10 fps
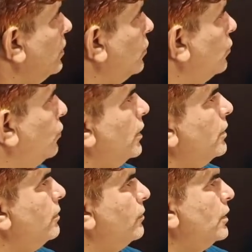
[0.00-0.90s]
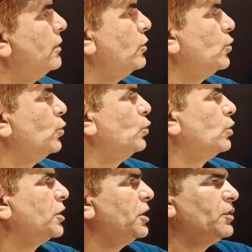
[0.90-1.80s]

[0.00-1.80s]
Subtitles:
1, 1, 2, 3,